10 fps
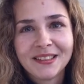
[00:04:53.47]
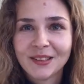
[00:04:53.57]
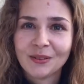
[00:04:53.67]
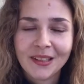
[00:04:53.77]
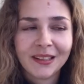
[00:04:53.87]

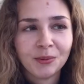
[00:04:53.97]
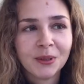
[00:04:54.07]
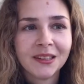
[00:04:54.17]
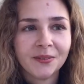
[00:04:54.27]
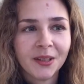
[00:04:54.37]
So that
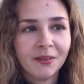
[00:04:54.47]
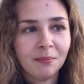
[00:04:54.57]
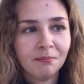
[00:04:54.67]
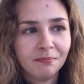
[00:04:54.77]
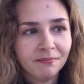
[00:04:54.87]
was a
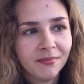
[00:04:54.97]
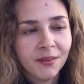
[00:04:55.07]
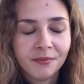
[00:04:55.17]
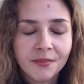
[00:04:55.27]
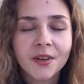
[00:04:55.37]

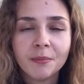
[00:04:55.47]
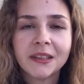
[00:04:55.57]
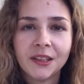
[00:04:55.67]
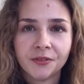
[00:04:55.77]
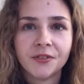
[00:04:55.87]
very
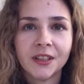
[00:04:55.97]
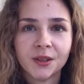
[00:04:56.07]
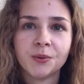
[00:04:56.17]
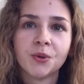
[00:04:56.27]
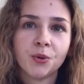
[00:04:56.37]
big
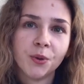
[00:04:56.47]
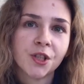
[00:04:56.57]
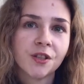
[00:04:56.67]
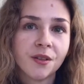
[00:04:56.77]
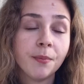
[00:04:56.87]
difference, to
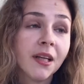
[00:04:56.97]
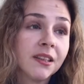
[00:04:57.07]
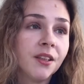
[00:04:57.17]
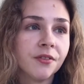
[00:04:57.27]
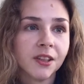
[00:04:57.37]
which the
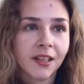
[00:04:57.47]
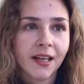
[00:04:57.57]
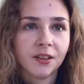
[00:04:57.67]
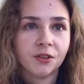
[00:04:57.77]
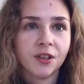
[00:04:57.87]
biggest difference
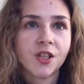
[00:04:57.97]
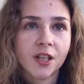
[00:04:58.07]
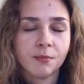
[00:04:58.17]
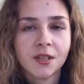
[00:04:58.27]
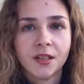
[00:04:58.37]
I had to
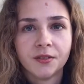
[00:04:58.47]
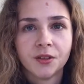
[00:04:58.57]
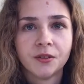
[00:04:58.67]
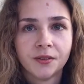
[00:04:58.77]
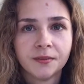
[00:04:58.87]
adjust
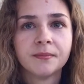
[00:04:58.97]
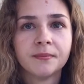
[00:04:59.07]
myself to.